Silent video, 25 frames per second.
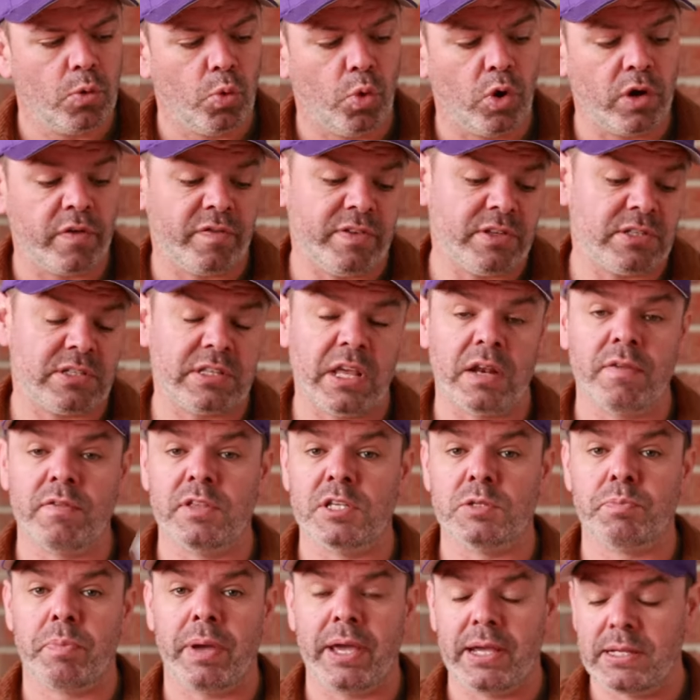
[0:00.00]
What if instead of
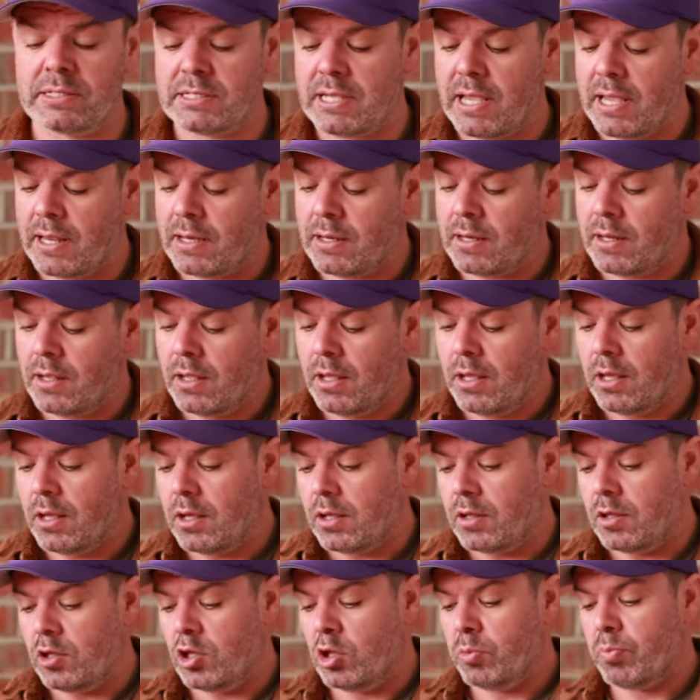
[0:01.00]
this P10,
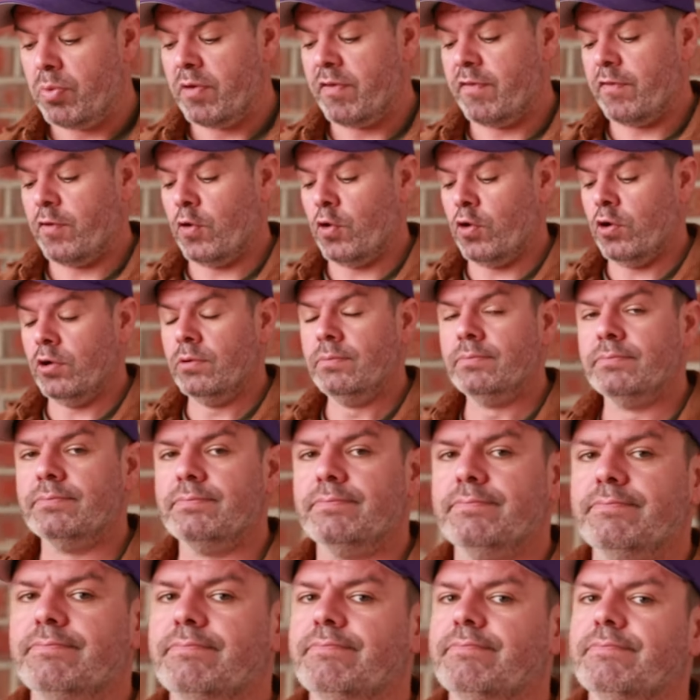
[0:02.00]
you prefer
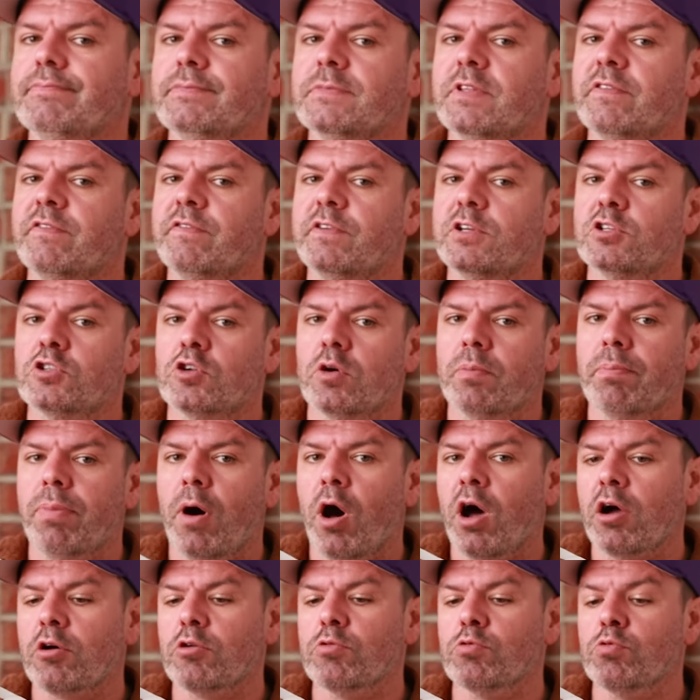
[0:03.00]
the Fisher &
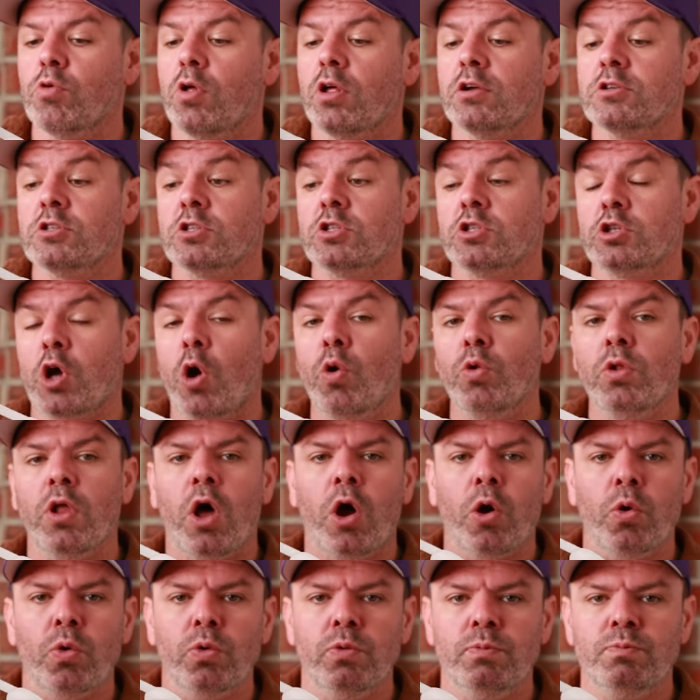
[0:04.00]
Paykel
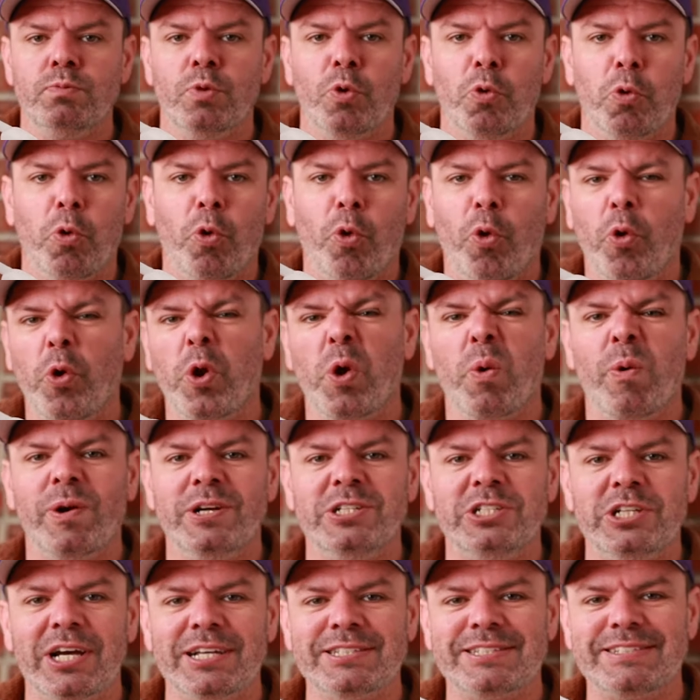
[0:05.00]
Solo
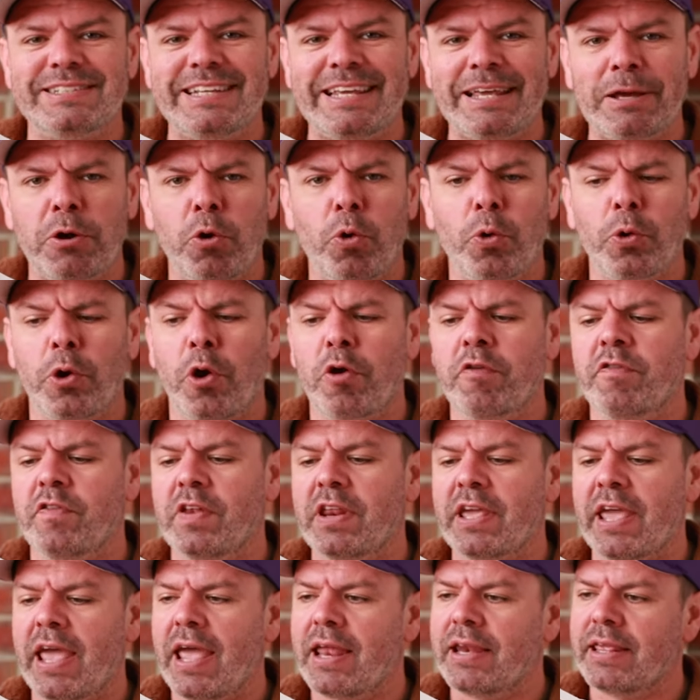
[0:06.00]
auto-adjusting,
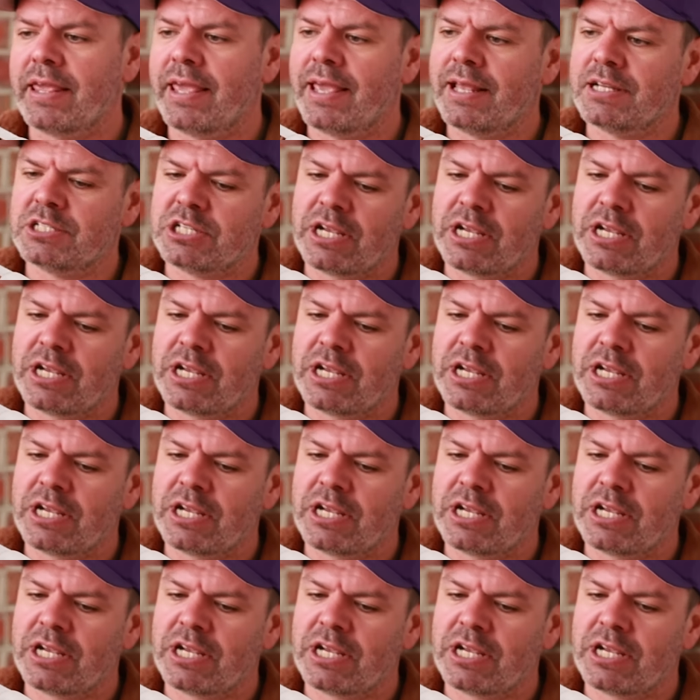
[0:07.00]
auto-fitting headgear?